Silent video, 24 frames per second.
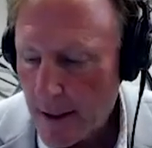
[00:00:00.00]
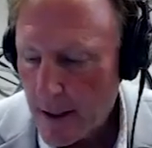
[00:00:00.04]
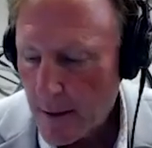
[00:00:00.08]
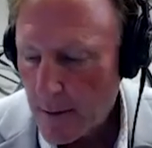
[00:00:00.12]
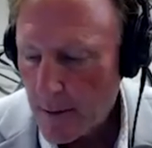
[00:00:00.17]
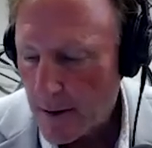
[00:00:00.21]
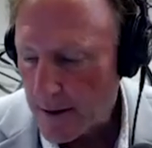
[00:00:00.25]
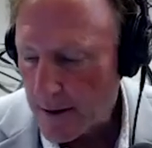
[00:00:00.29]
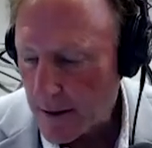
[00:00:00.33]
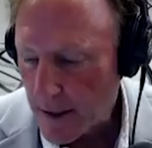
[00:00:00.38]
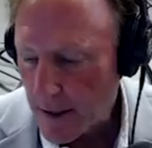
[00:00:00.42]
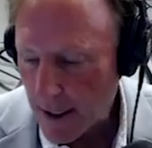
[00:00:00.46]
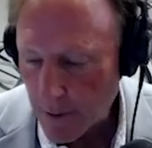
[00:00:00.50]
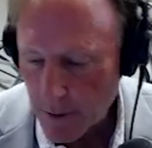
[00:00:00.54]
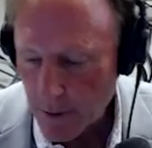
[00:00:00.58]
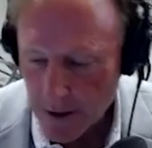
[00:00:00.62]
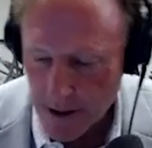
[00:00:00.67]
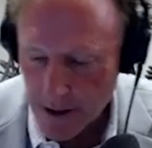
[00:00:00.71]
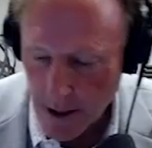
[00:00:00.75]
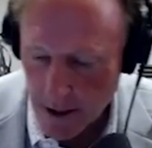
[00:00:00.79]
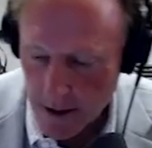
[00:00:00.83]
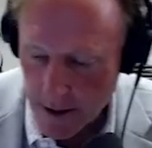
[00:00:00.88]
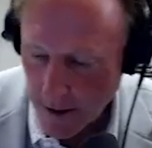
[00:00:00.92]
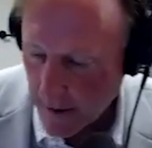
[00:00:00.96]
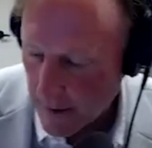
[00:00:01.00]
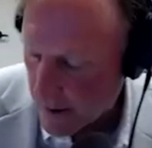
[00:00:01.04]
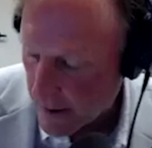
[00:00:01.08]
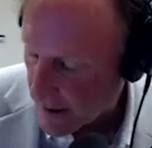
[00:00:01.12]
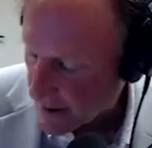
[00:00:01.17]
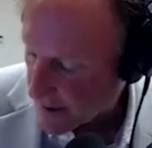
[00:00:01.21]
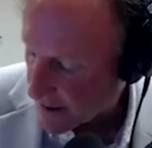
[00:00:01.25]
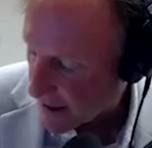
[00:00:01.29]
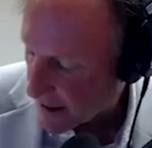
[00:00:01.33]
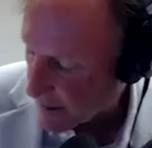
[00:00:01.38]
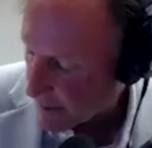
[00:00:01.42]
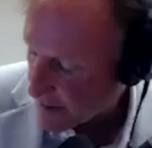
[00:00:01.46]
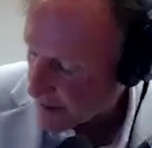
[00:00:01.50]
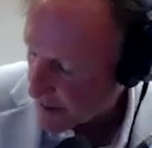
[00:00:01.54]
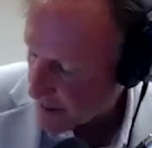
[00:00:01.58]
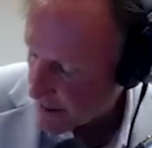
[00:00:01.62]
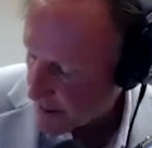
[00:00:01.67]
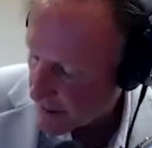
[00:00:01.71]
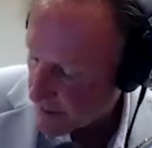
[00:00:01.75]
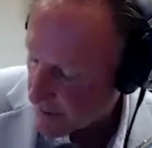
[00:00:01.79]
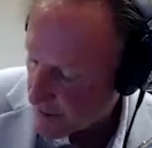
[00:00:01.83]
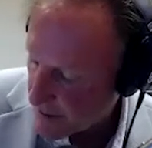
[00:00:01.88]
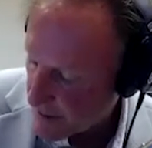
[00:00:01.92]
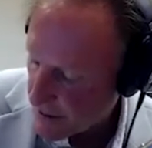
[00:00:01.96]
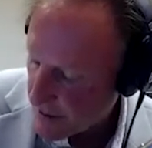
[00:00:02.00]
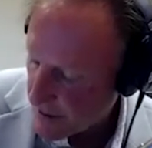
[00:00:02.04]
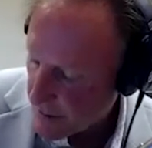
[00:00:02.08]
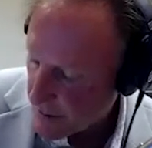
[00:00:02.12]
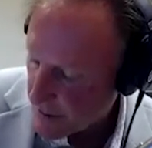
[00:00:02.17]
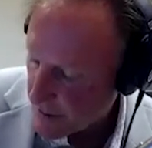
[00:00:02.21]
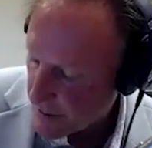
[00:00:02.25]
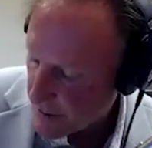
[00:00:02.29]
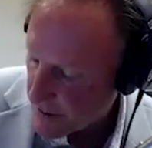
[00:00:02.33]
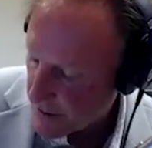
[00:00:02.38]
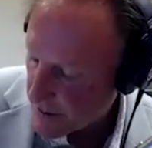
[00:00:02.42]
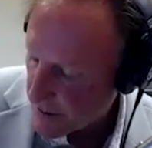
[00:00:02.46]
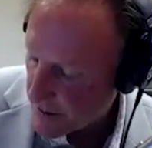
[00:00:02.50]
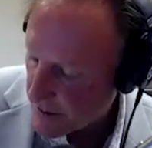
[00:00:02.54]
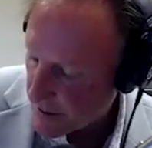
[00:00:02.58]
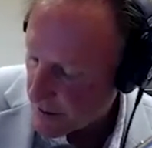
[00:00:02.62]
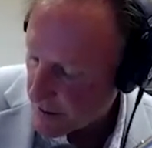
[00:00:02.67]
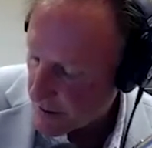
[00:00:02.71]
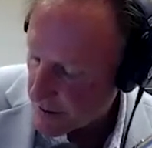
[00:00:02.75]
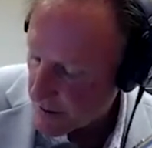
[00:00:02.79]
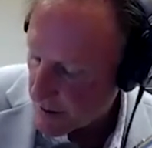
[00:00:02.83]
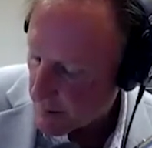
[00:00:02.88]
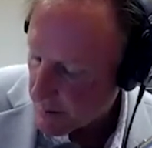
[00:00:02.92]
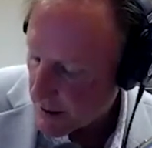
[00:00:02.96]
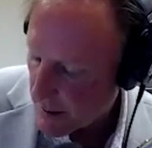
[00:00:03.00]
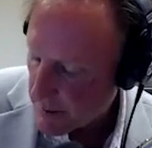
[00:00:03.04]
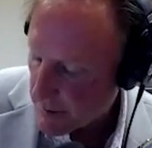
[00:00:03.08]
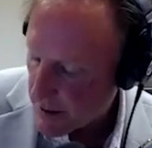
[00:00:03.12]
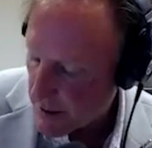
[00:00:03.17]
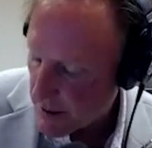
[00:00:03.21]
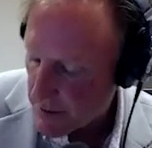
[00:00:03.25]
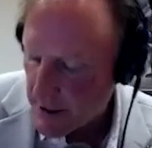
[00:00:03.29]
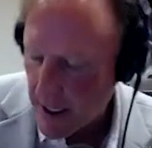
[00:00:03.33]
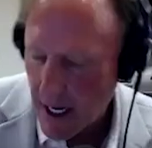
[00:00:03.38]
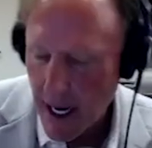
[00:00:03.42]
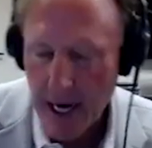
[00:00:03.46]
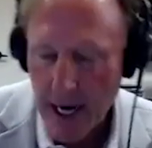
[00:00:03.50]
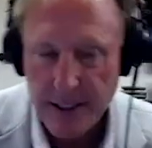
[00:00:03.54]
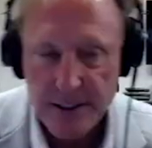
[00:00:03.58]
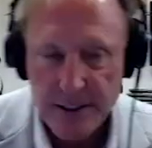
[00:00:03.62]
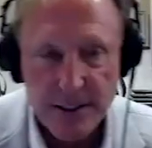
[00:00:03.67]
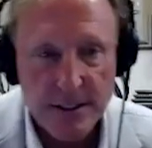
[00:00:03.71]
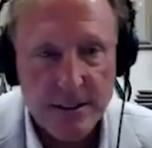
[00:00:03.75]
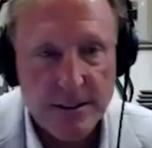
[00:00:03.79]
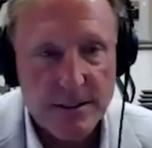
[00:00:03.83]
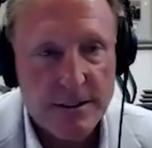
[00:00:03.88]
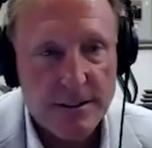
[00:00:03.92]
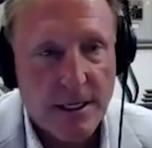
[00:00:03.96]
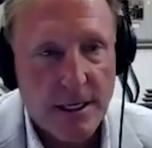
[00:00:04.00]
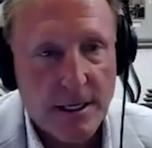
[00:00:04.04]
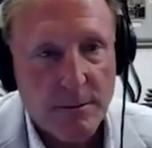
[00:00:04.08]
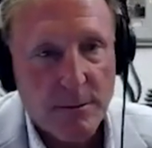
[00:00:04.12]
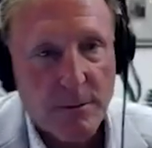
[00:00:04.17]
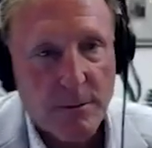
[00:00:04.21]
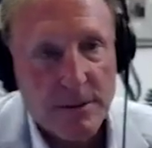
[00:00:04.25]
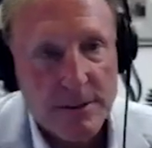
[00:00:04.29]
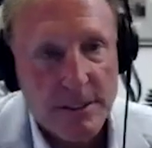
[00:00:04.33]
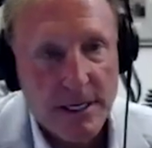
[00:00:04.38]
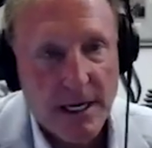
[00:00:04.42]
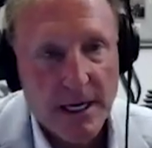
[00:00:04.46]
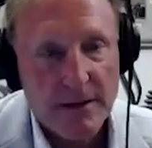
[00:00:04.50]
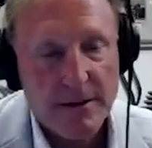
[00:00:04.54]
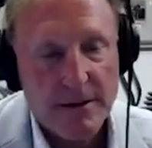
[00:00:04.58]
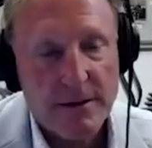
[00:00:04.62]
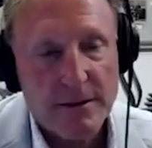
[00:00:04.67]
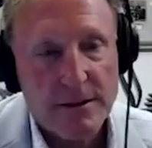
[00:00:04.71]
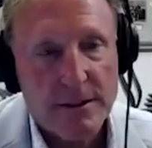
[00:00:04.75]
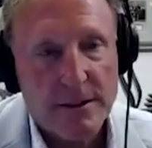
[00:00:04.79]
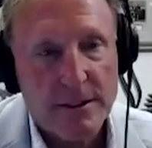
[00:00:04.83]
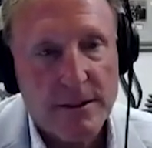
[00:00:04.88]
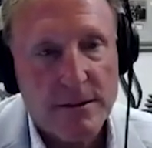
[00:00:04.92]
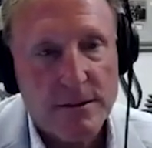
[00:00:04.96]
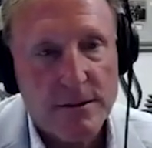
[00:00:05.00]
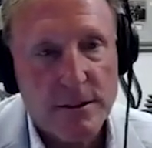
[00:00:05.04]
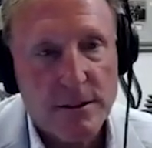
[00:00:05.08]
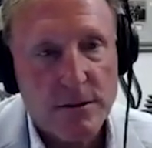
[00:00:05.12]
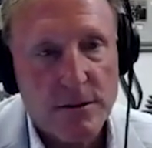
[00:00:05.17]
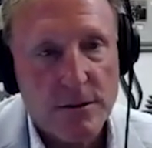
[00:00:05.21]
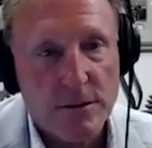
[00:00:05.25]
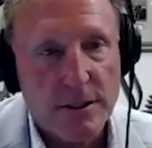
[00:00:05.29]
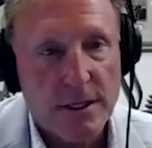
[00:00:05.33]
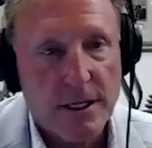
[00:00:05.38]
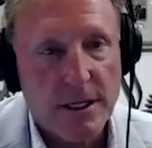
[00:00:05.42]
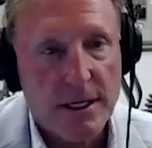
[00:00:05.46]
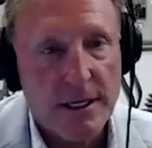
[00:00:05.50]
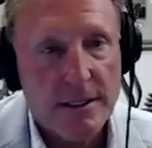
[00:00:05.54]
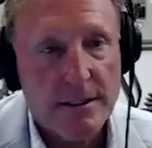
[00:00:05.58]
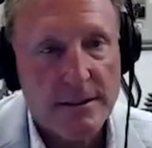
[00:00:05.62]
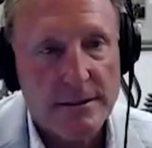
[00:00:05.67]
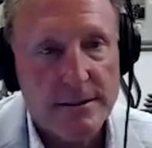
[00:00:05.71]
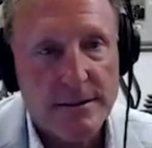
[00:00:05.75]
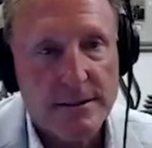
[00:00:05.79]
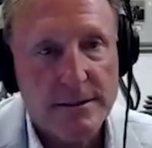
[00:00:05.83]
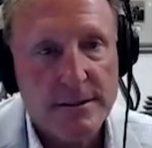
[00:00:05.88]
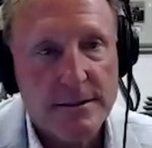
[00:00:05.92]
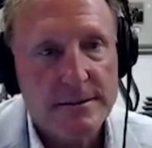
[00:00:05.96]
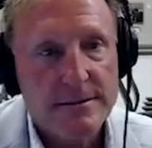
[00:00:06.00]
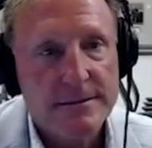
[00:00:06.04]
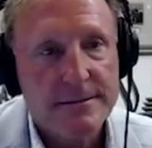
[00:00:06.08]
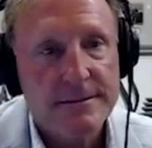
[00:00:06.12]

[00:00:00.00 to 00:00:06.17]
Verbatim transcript: But like we talked on the last episode too, is sometimes those actions like protected those little kids,